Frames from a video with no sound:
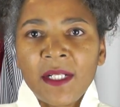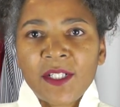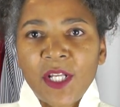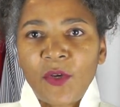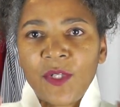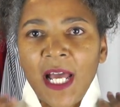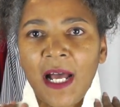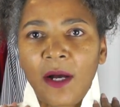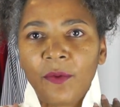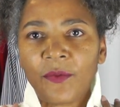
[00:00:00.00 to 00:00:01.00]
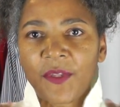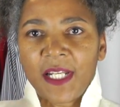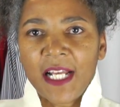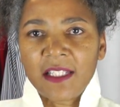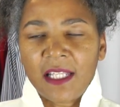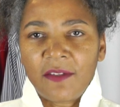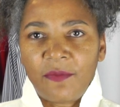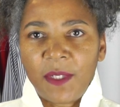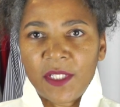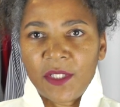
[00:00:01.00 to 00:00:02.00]
So now the next thing
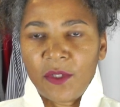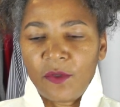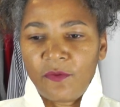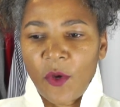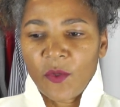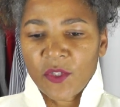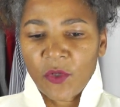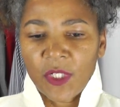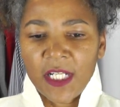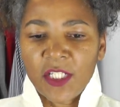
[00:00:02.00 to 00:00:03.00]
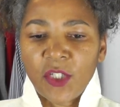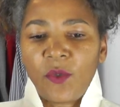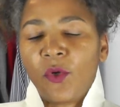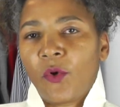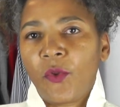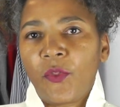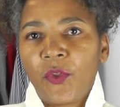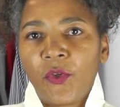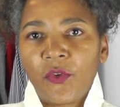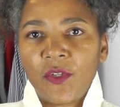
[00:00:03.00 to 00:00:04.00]
for me to focus on is doing all of
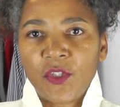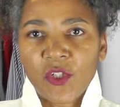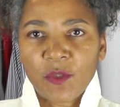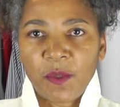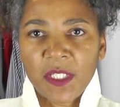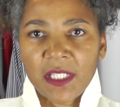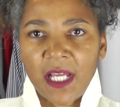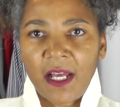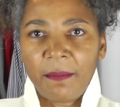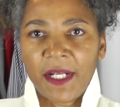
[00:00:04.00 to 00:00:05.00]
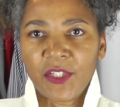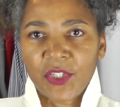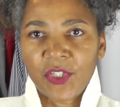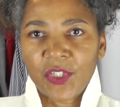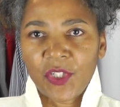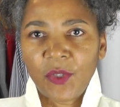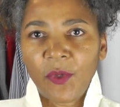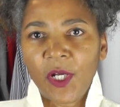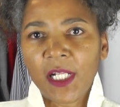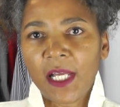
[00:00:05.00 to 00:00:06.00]
the other adjustments that I mentioned to you
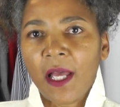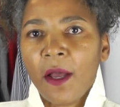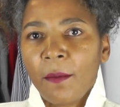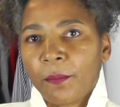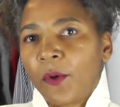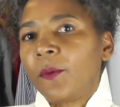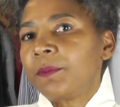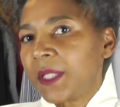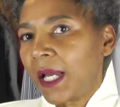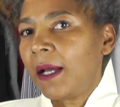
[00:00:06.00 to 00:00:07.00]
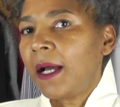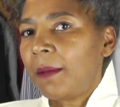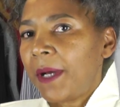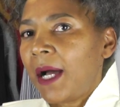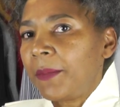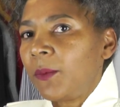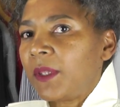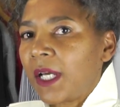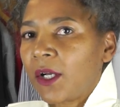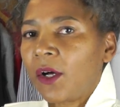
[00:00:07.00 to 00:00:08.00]
earlier, But yeah, I'm happy
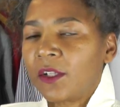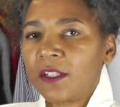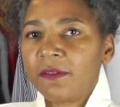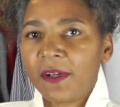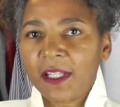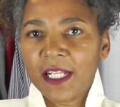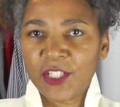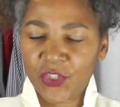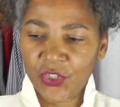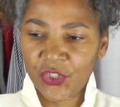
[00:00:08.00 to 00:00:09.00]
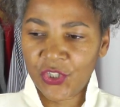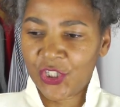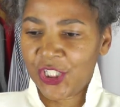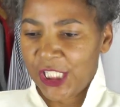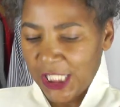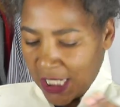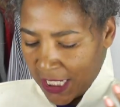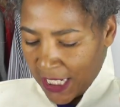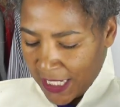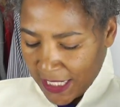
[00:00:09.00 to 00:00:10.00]
with that colour, and the fact that it's touching
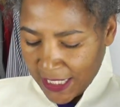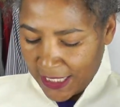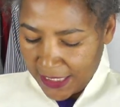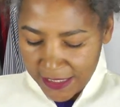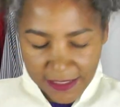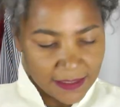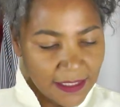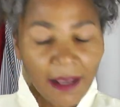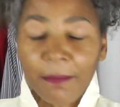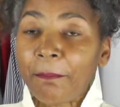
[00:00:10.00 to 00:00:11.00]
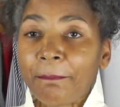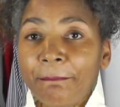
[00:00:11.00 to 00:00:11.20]
is, yeah,